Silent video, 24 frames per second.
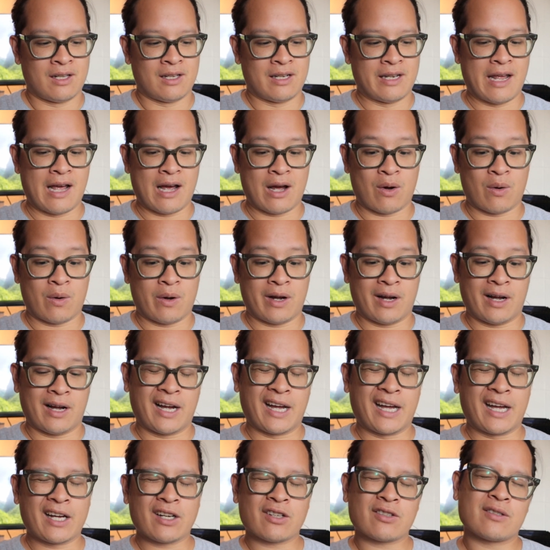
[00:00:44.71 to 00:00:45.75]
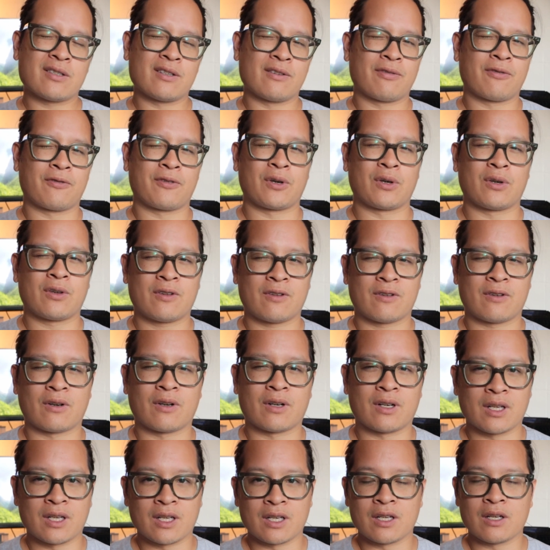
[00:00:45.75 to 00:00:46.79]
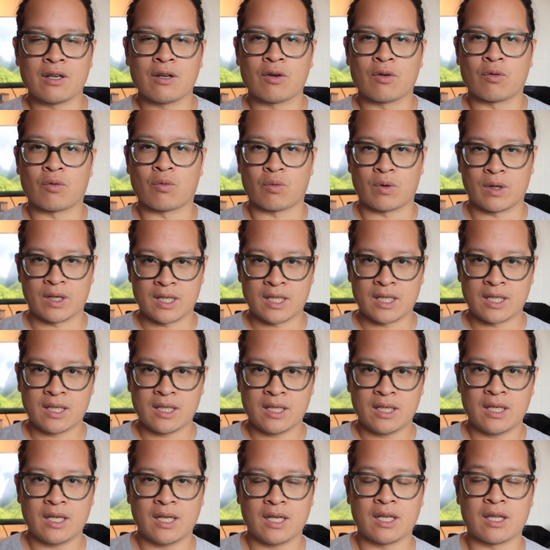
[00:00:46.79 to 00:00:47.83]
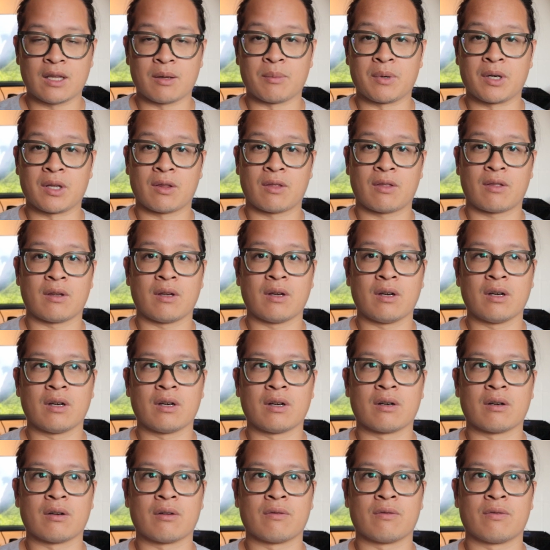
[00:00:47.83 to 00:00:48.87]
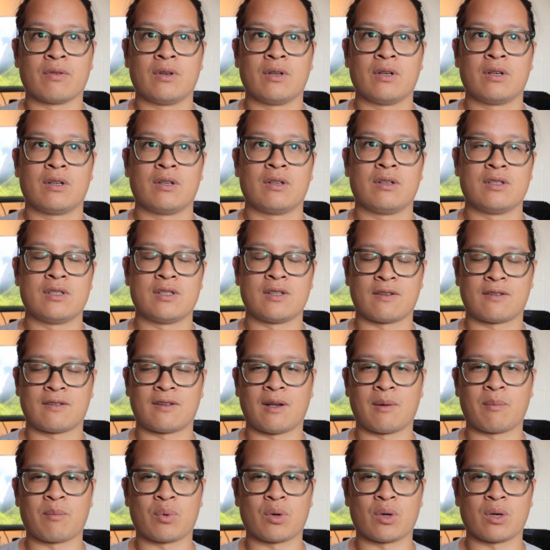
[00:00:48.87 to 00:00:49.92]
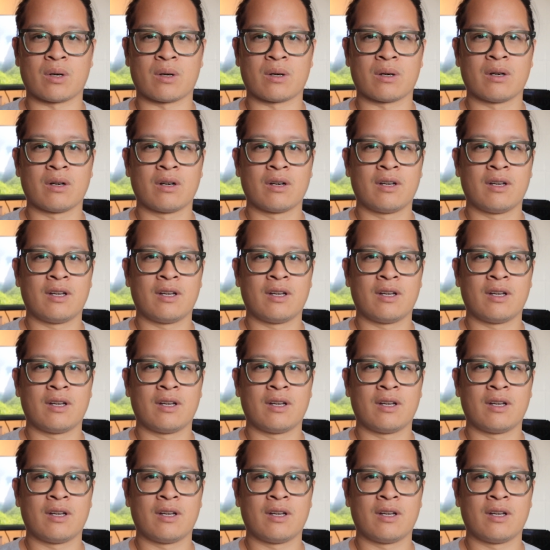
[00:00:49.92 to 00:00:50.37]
Now, I actually first started running in the month of December